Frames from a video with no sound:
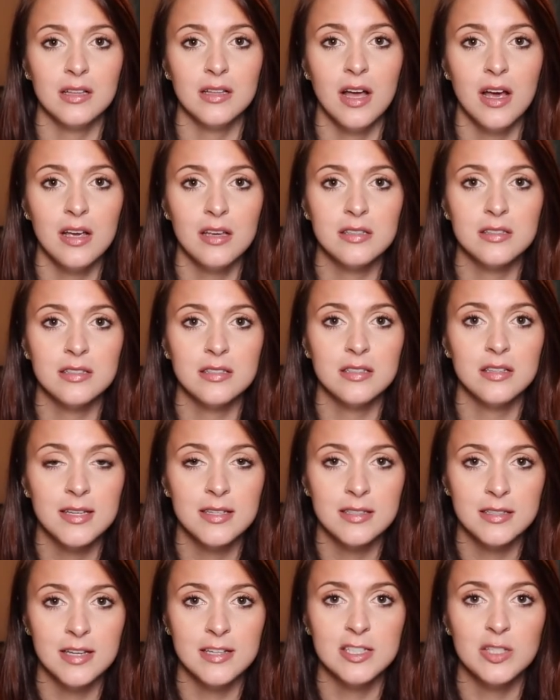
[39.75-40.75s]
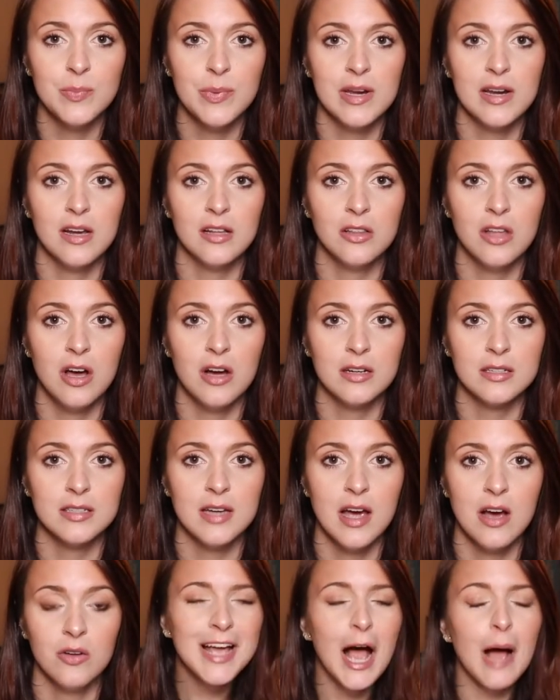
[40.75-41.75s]
less since being on
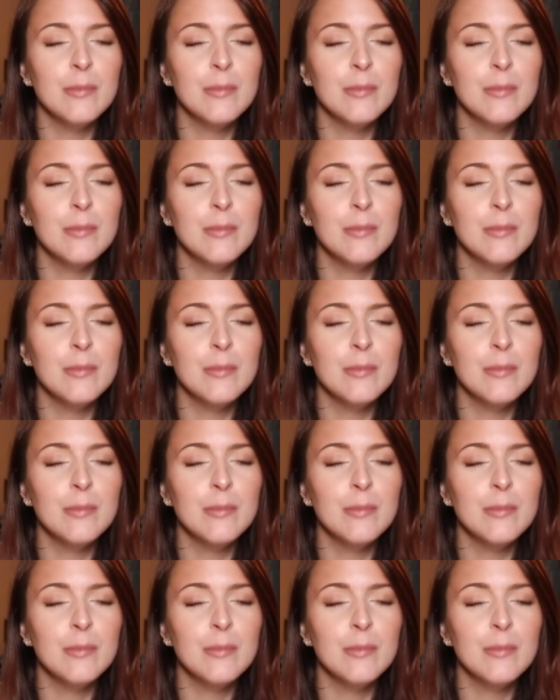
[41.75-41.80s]
lockdown.